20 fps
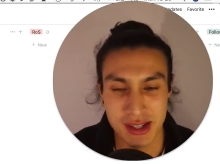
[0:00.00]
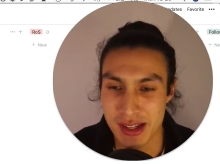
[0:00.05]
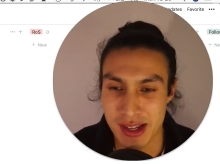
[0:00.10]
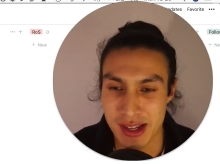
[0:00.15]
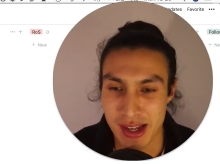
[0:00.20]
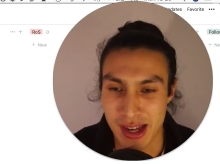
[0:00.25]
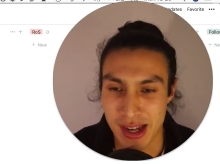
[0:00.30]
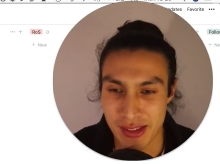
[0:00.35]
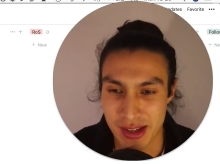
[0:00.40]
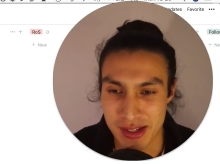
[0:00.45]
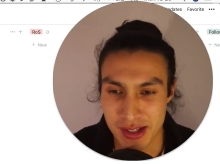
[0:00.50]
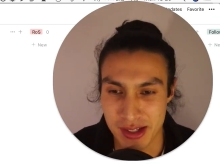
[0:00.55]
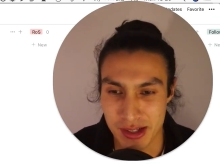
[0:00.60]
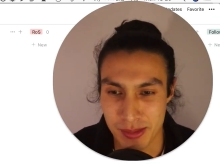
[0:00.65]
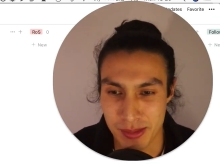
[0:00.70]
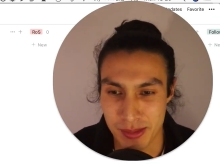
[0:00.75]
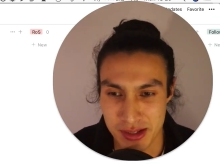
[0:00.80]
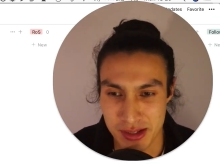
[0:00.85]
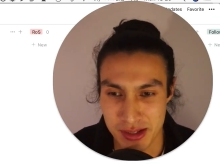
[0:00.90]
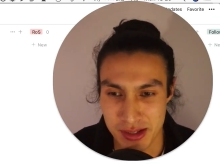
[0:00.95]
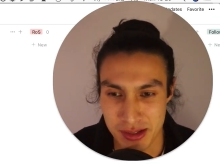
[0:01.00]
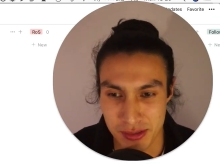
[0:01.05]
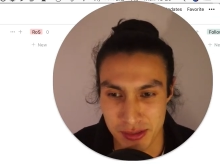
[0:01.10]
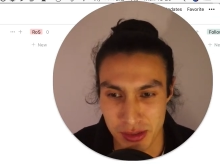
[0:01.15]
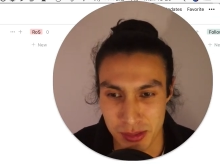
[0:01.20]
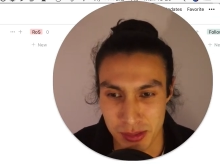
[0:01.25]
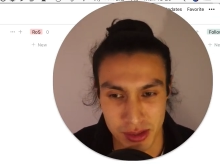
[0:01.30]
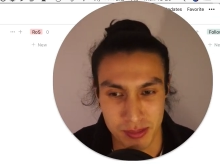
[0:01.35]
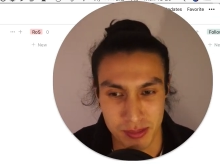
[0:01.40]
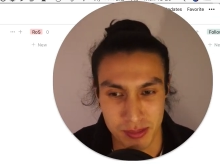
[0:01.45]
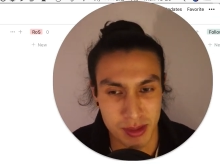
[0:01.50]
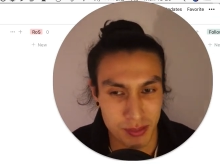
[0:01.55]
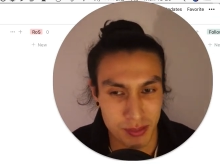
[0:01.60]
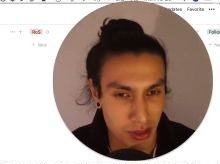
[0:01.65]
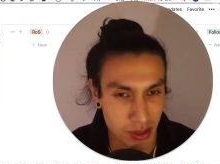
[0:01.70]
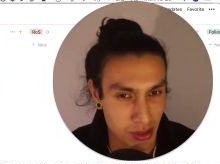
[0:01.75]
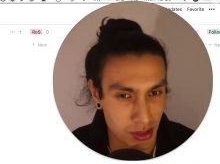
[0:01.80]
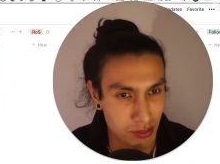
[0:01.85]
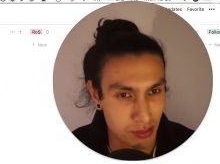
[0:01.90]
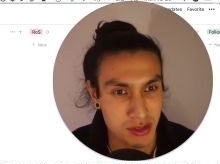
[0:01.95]
And that database is viewable at the
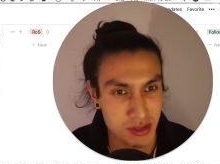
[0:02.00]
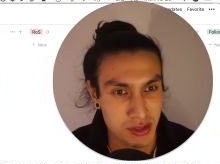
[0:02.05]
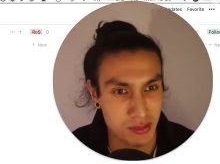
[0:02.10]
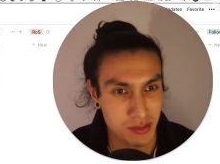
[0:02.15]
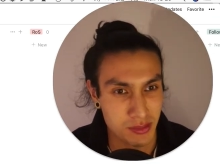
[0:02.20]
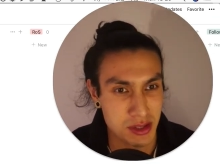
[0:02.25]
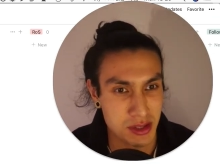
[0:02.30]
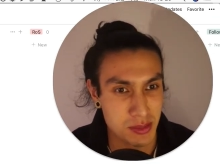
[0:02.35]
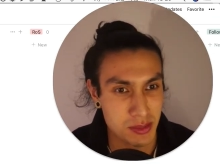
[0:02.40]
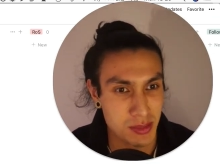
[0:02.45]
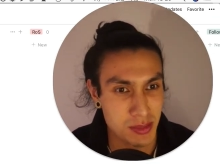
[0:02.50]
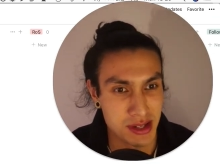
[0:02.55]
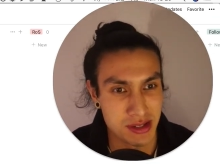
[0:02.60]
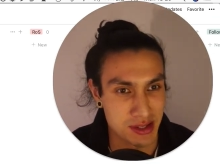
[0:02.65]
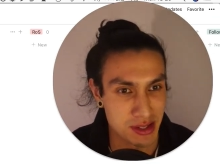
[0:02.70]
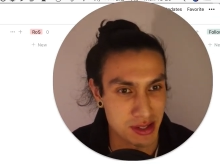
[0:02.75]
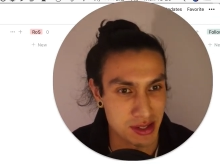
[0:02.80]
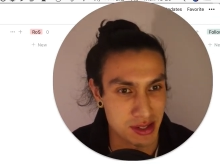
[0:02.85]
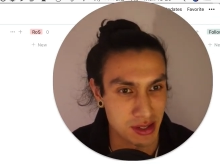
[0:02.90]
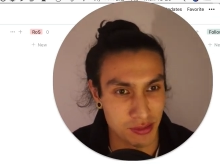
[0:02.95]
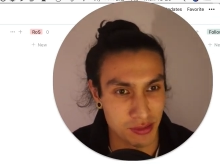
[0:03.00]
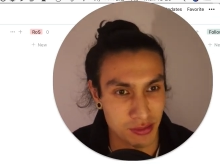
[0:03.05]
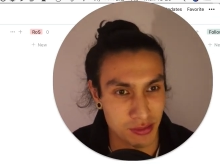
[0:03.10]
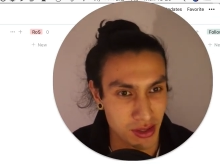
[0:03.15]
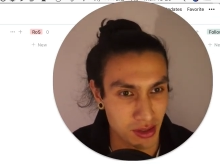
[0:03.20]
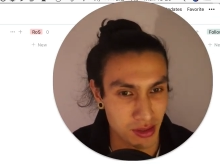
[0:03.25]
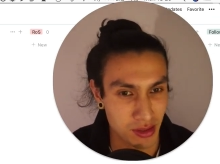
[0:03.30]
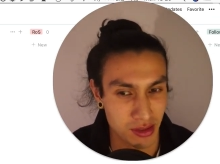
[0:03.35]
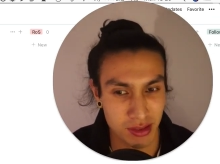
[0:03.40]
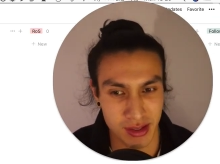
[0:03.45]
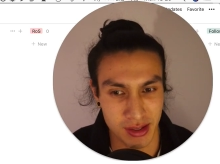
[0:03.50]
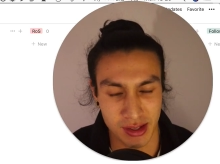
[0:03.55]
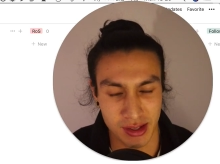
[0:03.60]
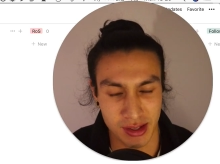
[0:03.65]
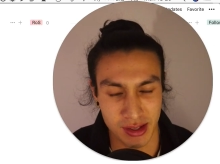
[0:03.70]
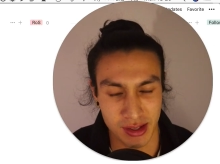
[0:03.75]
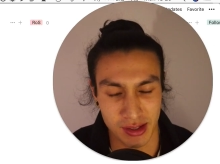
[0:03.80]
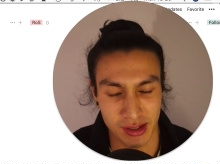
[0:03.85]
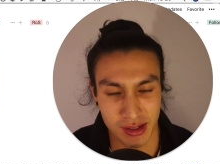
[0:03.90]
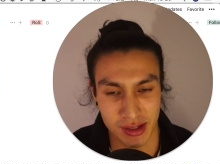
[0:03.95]
bottom of some of these pages. There's a configure thing,
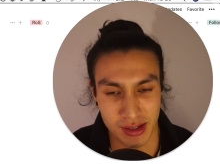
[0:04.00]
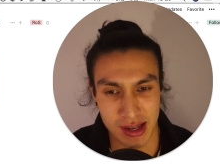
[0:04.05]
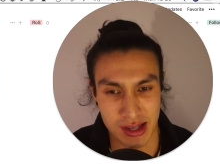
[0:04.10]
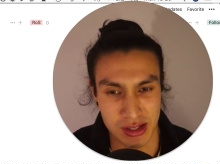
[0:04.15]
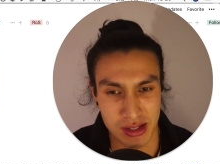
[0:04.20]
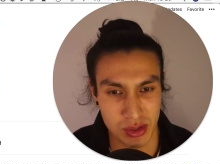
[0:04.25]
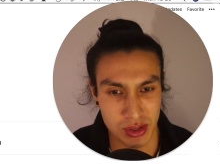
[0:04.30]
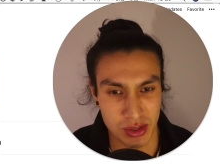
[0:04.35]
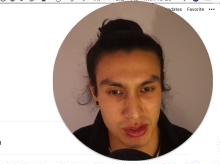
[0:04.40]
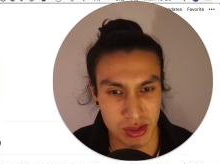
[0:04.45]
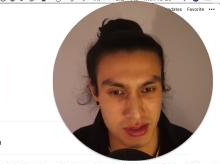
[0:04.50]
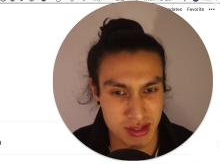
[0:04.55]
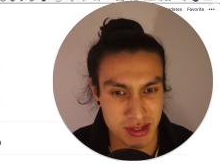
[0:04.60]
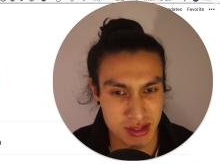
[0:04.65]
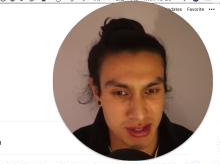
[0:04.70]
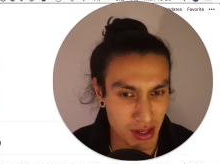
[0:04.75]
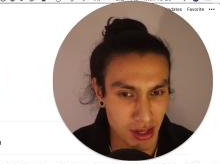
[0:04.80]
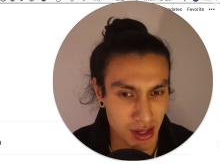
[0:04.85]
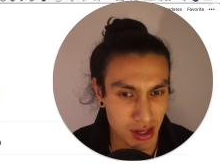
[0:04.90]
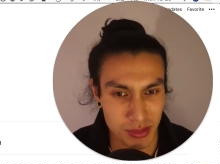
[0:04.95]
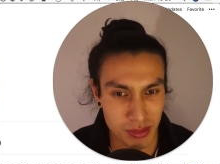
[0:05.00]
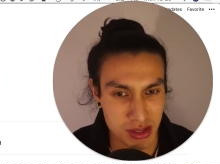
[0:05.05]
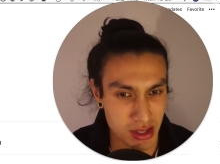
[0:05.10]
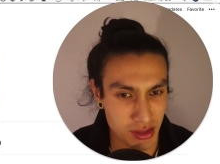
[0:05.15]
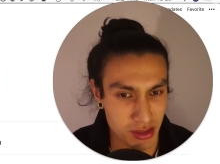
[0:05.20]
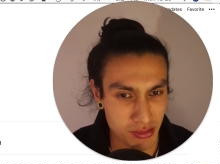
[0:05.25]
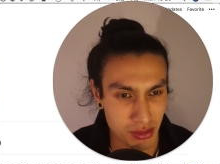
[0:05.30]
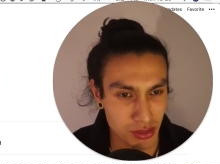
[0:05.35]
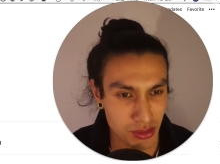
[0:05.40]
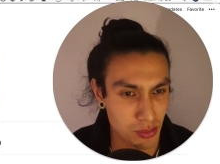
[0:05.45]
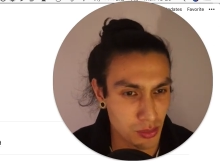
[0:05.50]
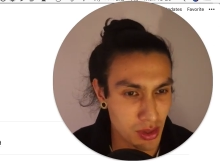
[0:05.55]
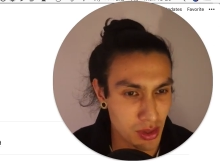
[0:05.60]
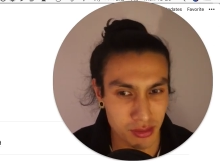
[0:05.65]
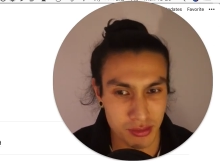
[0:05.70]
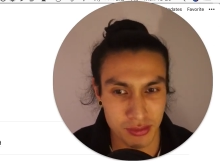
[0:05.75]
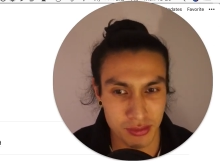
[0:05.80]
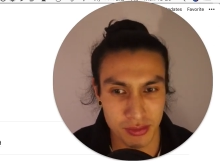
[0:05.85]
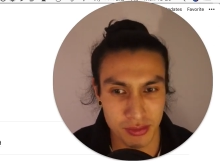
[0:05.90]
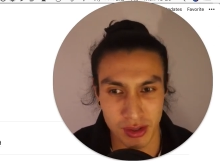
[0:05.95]
and you can set up the different
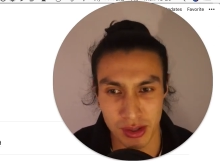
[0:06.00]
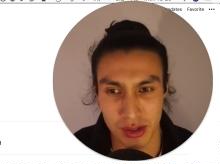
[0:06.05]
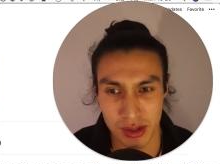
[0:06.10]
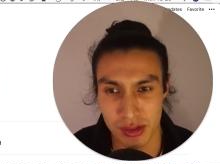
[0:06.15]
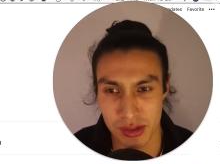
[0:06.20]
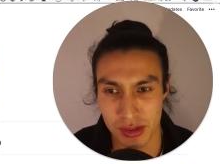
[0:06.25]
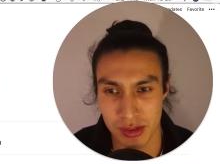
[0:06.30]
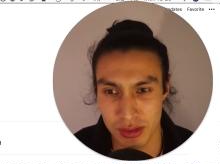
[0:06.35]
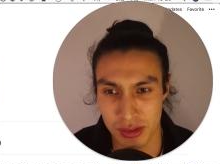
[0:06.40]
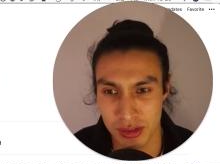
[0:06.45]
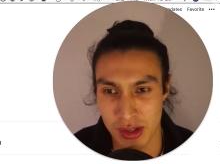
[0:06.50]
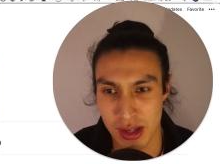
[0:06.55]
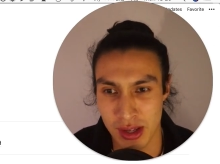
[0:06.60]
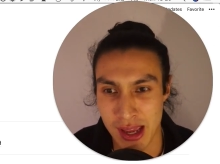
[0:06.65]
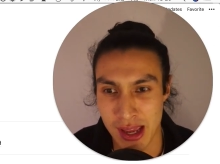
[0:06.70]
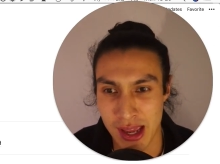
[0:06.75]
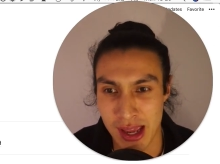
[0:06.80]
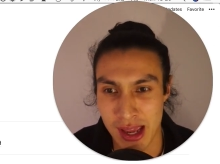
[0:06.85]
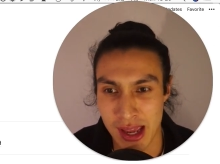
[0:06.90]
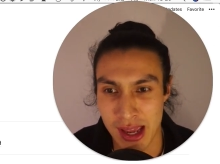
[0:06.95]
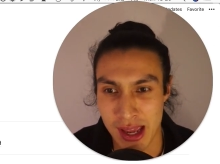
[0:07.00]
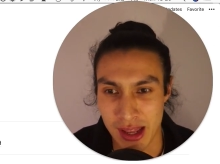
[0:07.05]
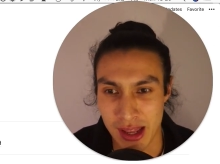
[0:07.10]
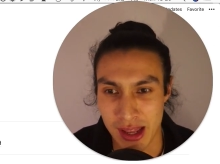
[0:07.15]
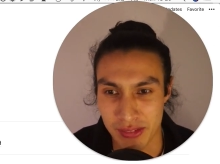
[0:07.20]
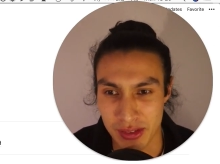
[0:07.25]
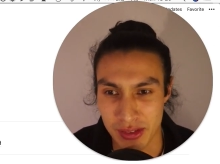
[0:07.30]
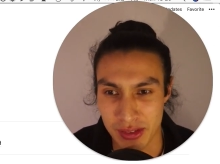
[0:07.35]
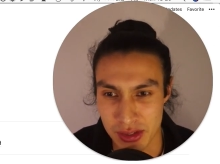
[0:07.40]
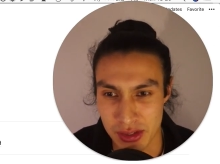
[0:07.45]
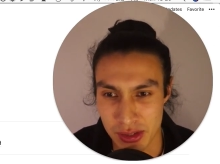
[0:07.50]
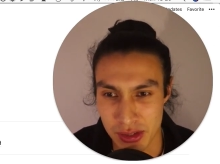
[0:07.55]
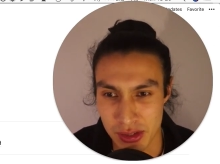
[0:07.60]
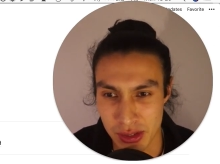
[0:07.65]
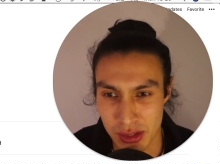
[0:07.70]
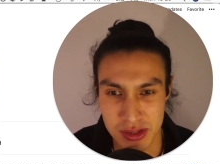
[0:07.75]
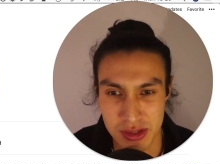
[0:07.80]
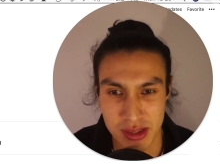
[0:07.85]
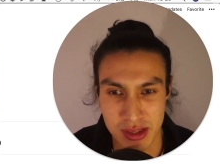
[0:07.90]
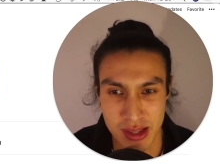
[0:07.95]
workflows and then just
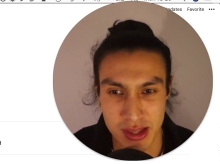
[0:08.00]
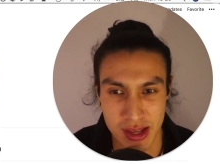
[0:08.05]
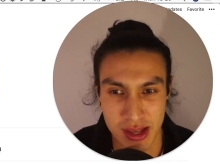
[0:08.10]
close that.